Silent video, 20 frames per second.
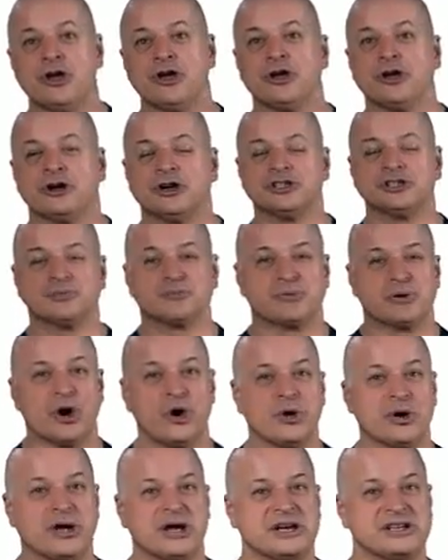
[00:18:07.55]
because
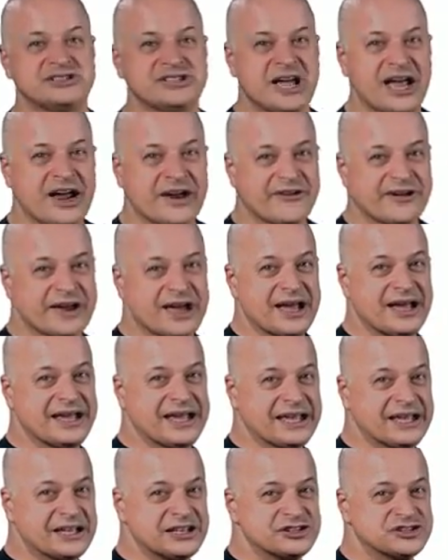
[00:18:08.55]
Broca's area
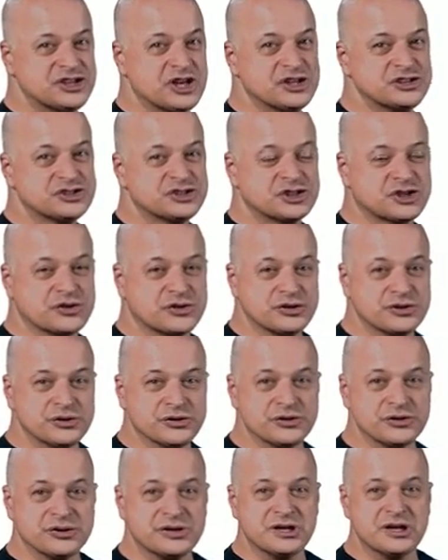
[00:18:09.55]
is
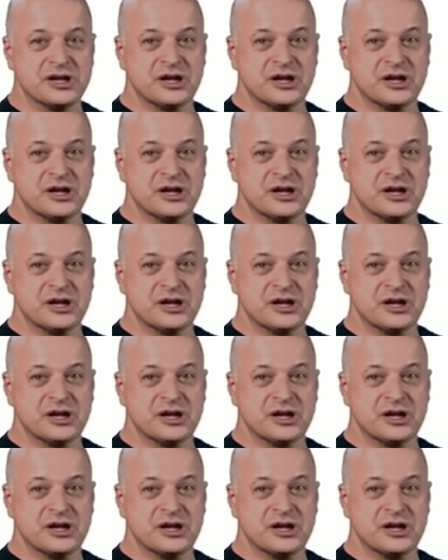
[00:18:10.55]
screwed.